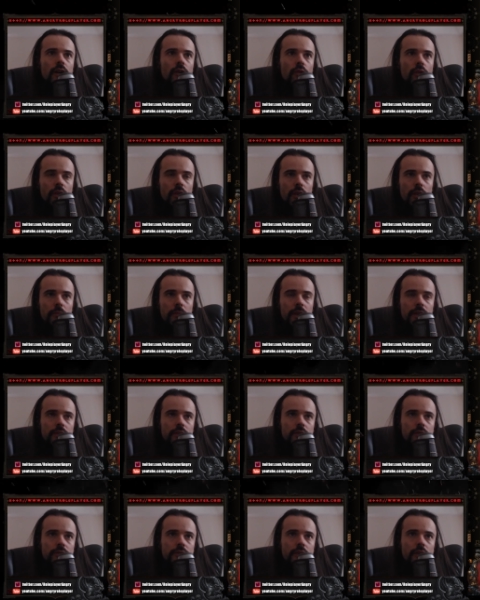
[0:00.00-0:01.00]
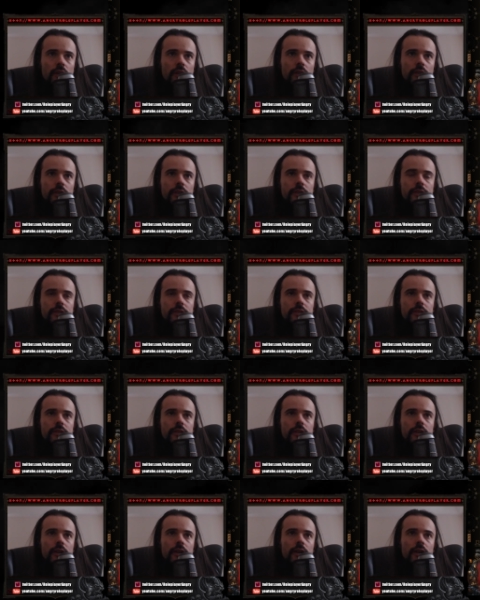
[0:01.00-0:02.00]
Commander of Darkness.
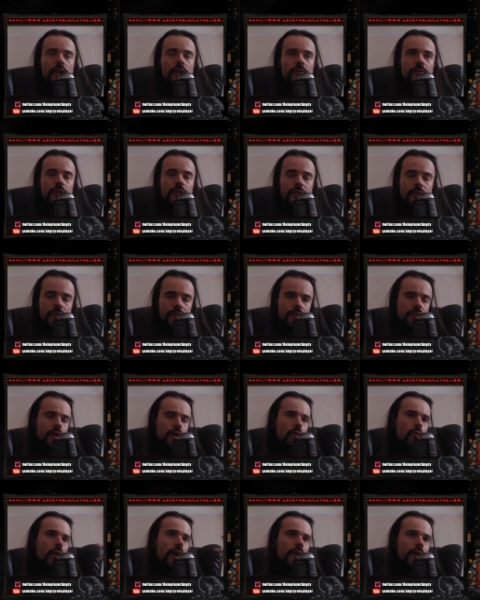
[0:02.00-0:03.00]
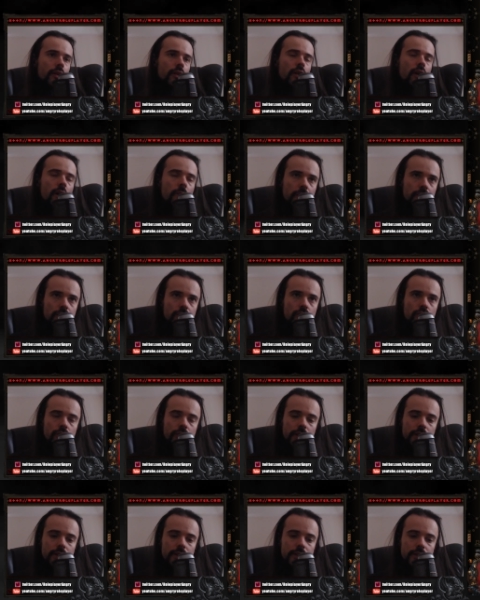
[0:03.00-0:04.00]
This is quite a common
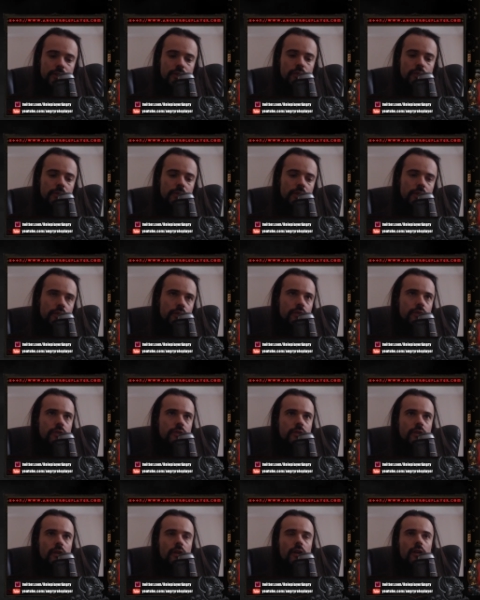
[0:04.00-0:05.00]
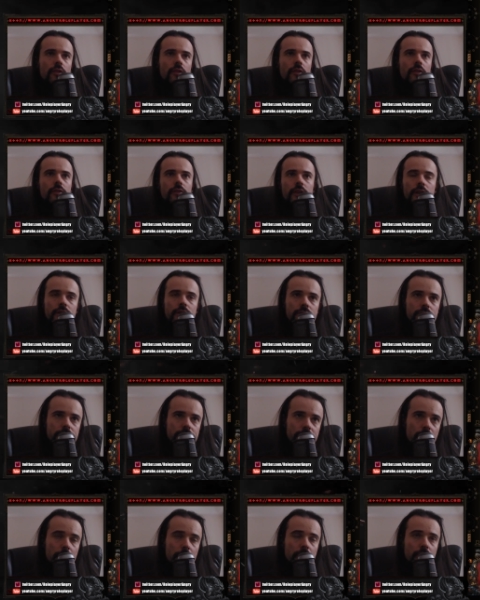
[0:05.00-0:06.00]
trick to be used on the
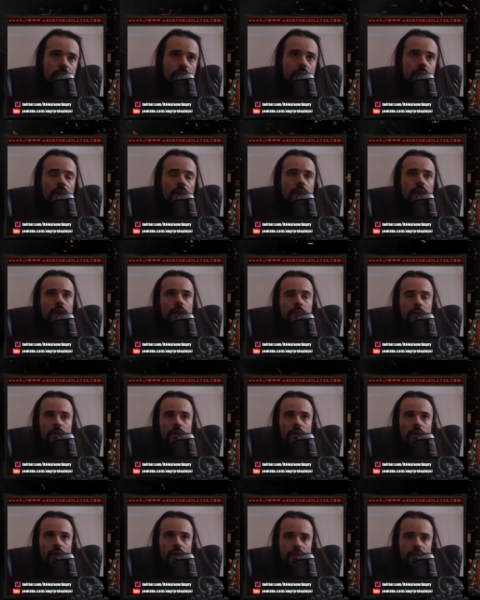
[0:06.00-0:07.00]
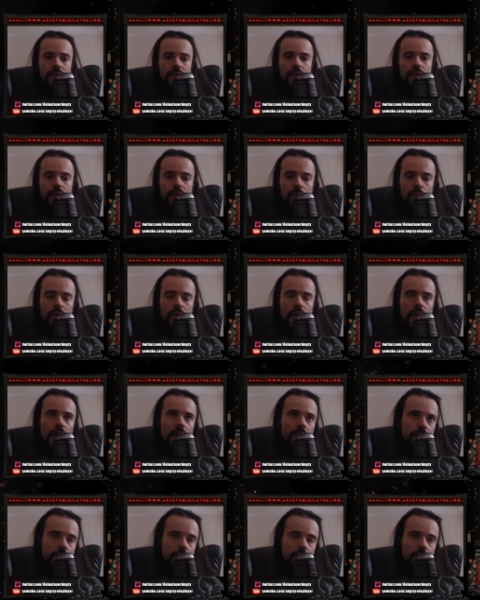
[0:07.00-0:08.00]
summoner, because we
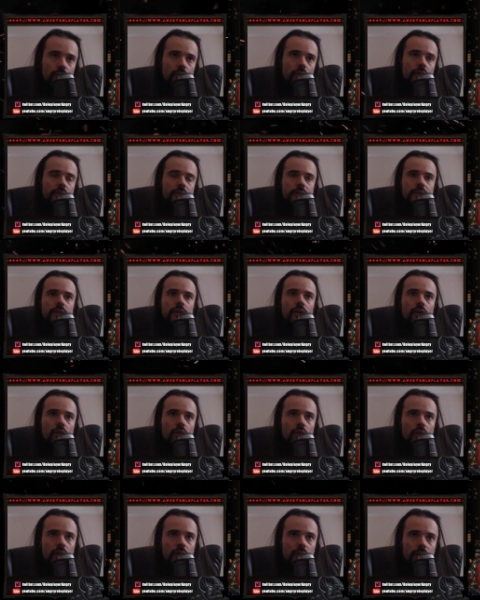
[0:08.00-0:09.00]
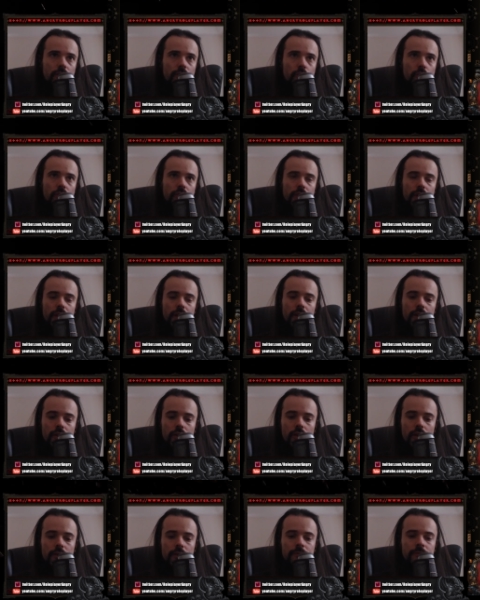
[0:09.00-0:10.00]
have generosity aura with
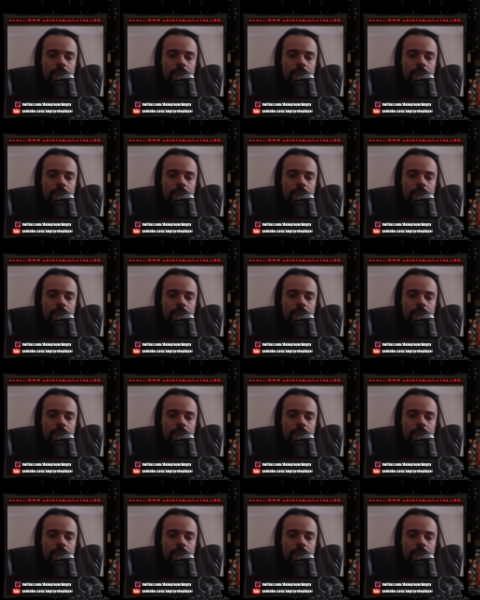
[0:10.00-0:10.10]
anger,